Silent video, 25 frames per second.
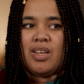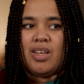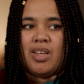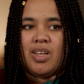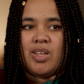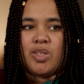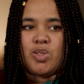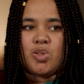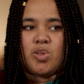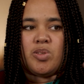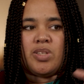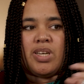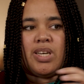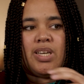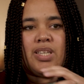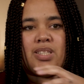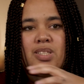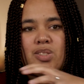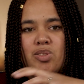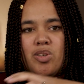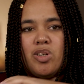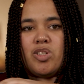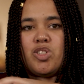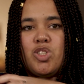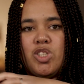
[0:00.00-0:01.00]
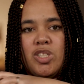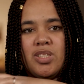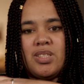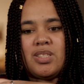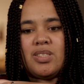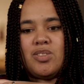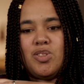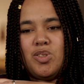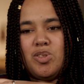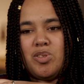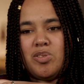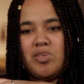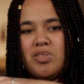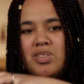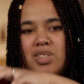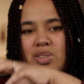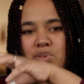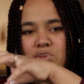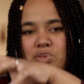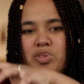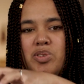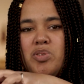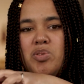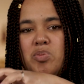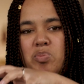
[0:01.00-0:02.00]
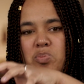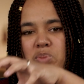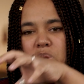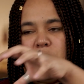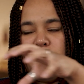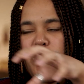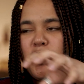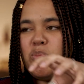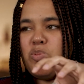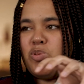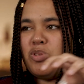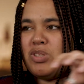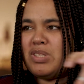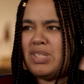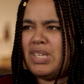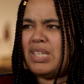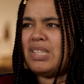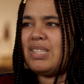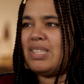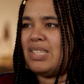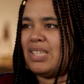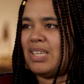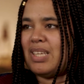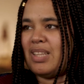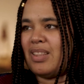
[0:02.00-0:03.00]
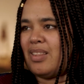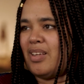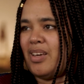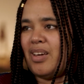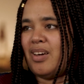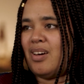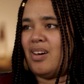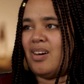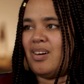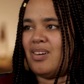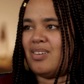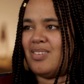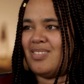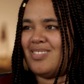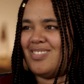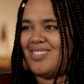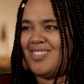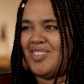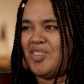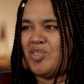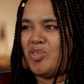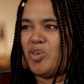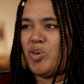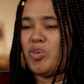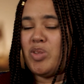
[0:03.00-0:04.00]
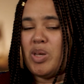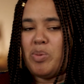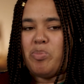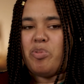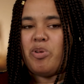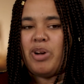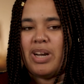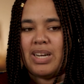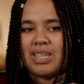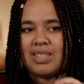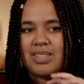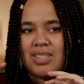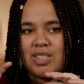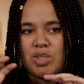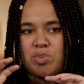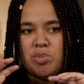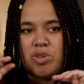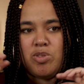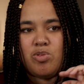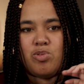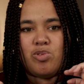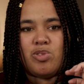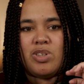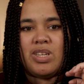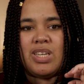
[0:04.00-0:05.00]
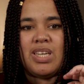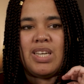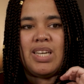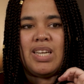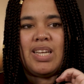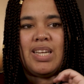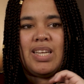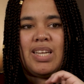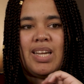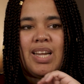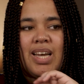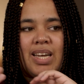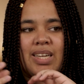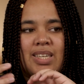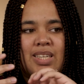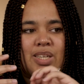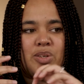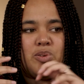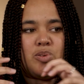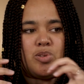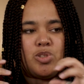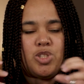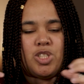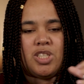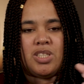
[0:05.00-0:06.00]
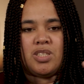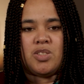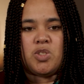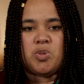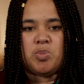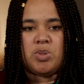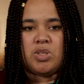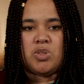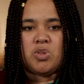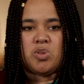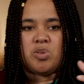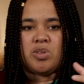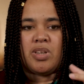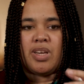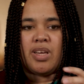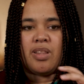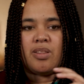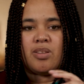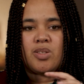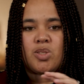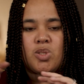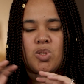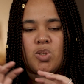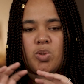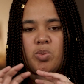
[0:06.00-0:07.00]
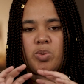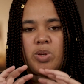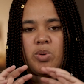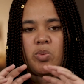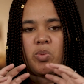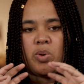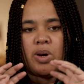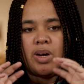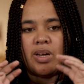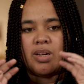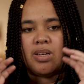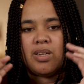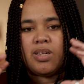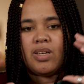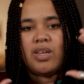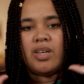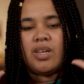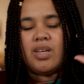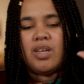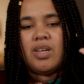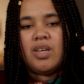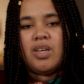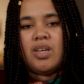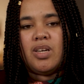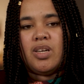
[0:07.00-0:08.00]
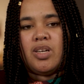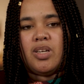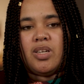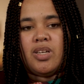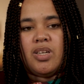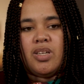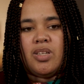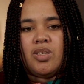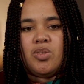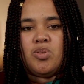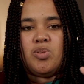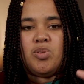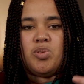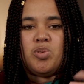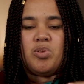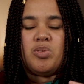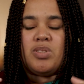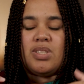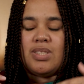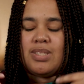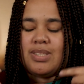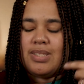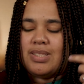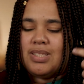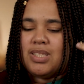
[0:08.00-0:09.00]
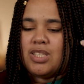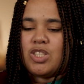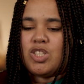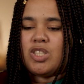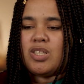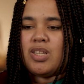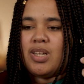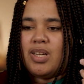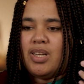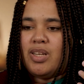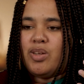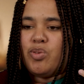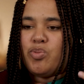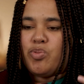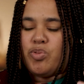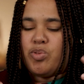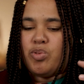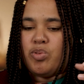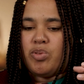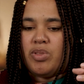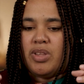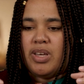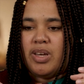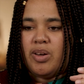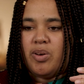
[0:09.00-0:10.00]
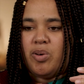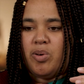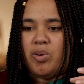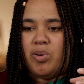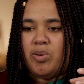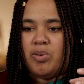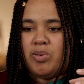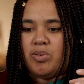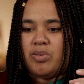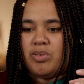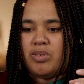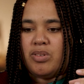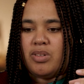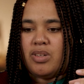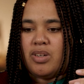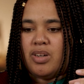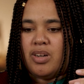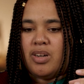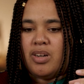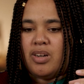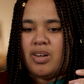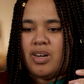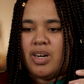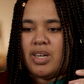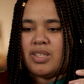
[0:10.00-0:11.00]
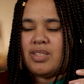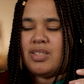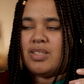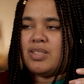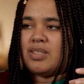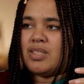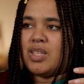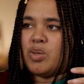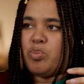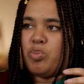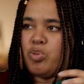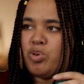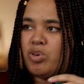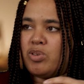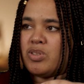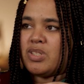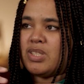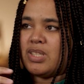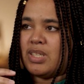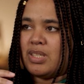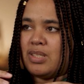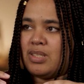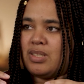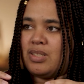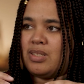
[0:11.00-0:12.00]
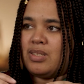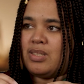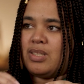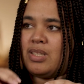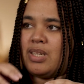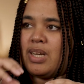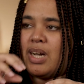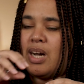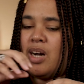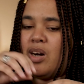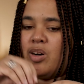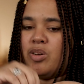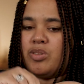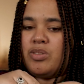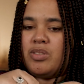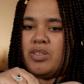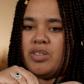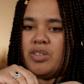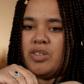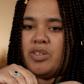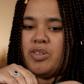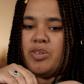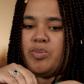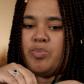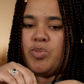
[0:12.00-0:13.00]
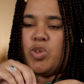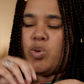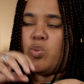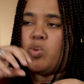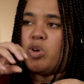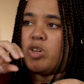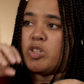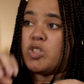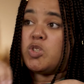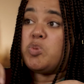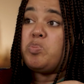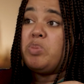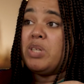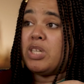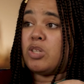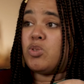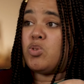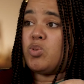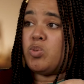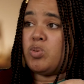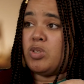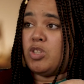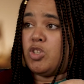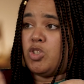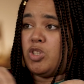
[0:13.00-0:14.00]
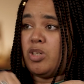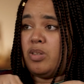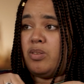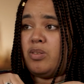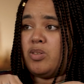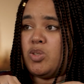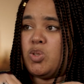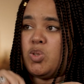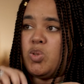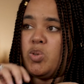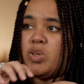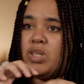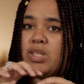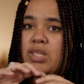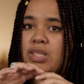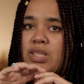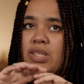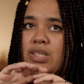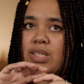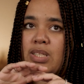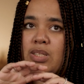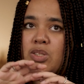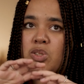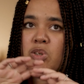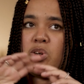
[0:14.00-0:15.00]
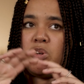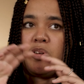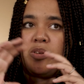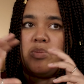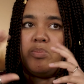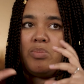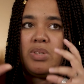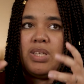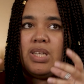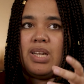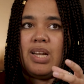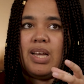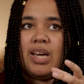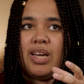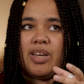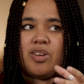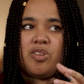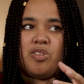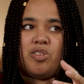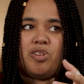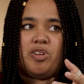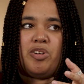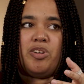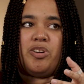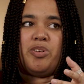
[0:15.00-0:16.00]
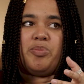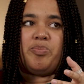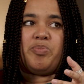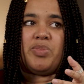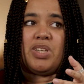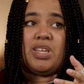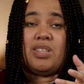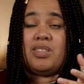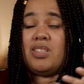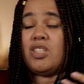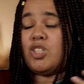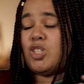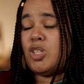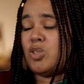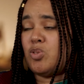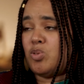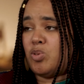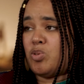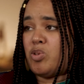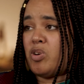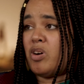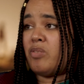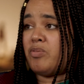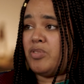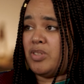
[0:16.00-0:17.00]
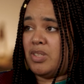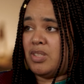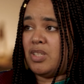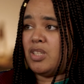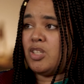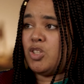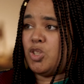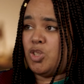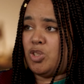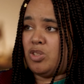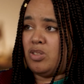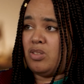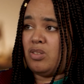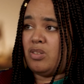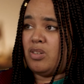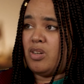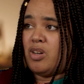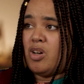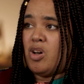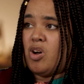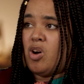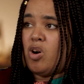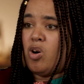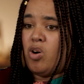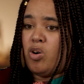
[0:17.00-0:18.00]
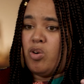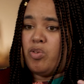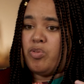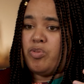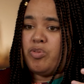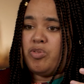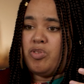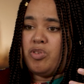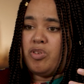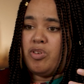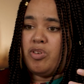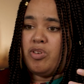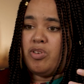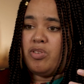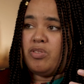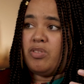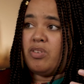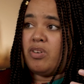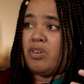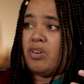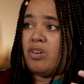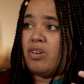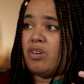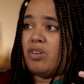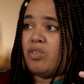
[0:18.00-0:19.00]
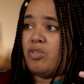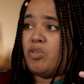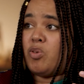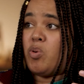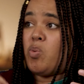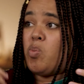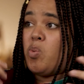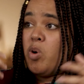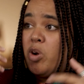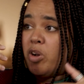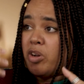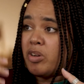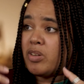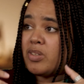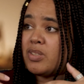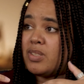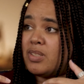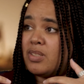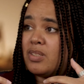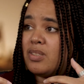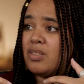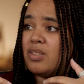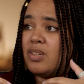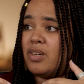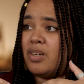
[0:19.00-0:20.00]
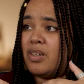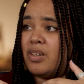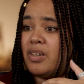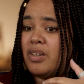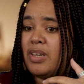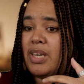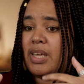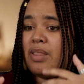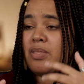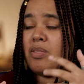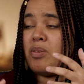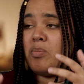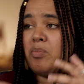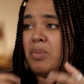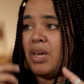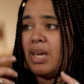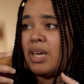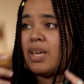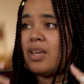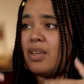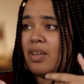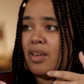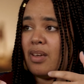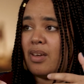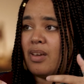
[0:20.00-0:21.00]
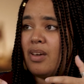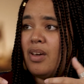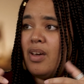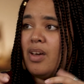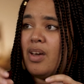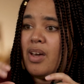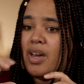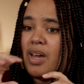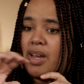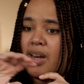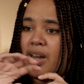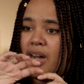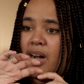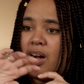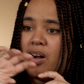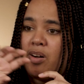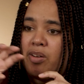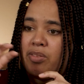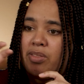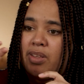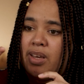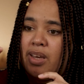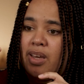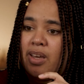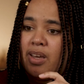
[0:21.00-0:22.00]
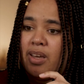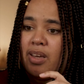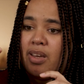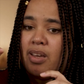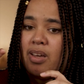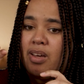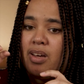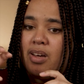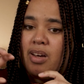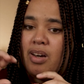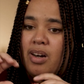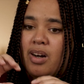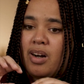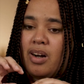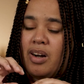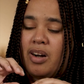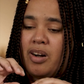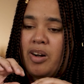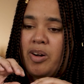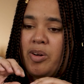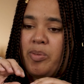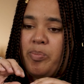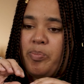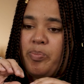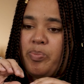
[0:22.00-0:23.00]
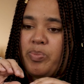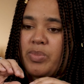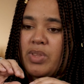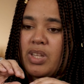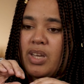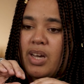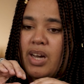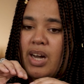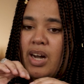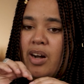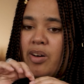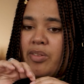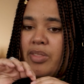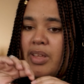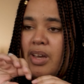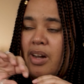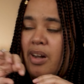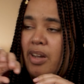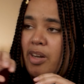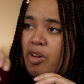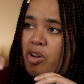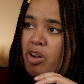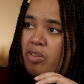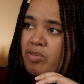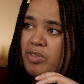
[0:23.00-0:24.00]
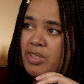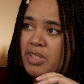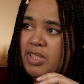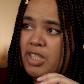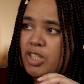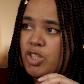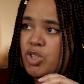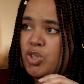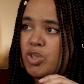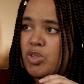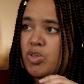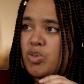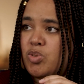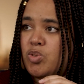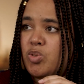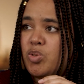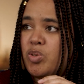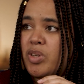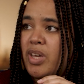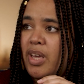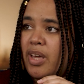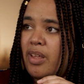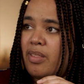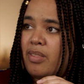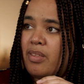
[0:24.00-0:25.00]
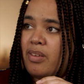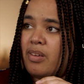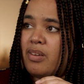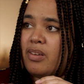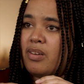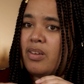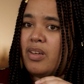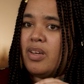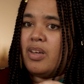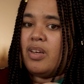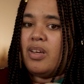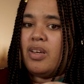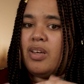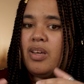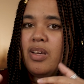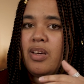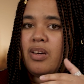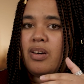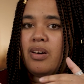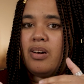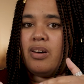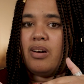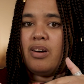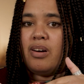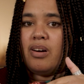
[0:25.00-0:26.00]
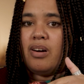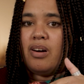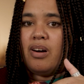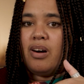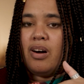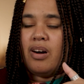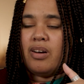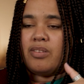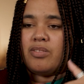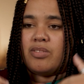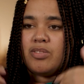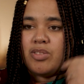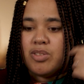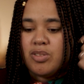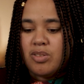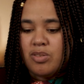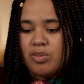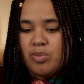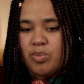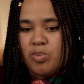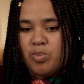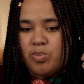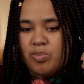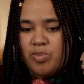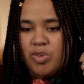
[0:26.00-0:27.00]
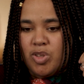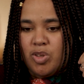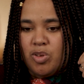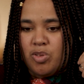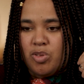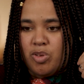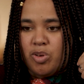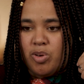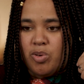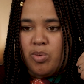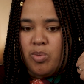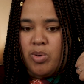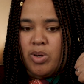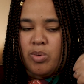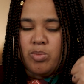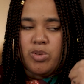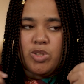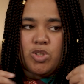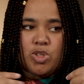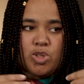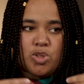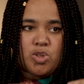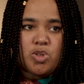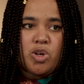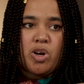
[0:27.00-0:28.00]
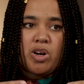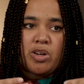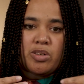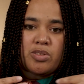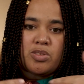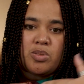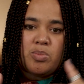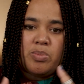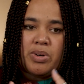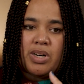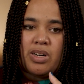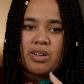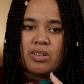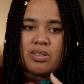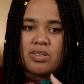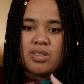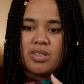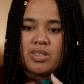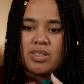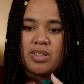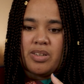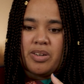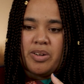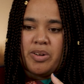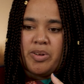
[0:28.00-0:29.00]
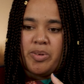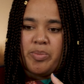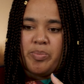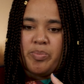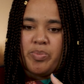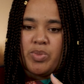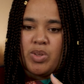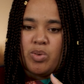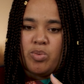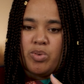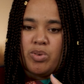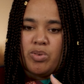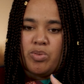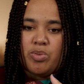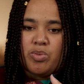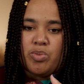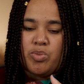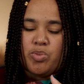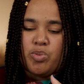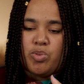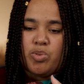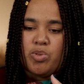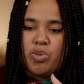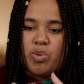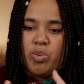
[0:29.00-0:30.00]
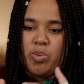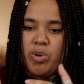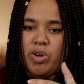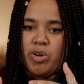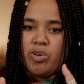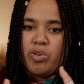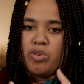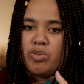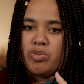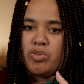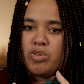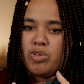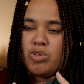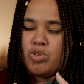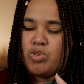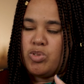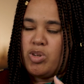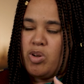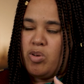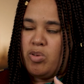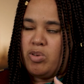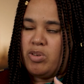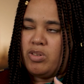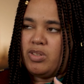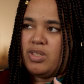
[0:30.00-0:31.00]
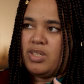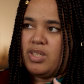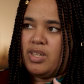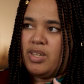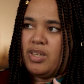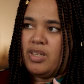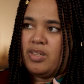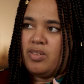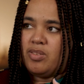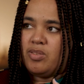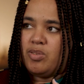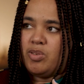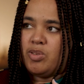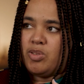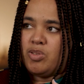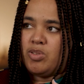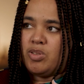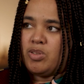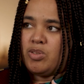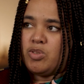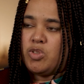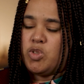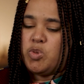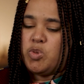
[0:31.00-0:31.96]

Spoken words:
so that it's not just, you know, different people presenting their, you know, their practice, but really like negotiating space together. So we want to do this digitally through their own artistic processes and how the works speak to each other. So it's going to be like a digital conversation of the works in the making, and how they are in conversation together on the, you know, what we just talked about through the work of Audre Lorde and Hortense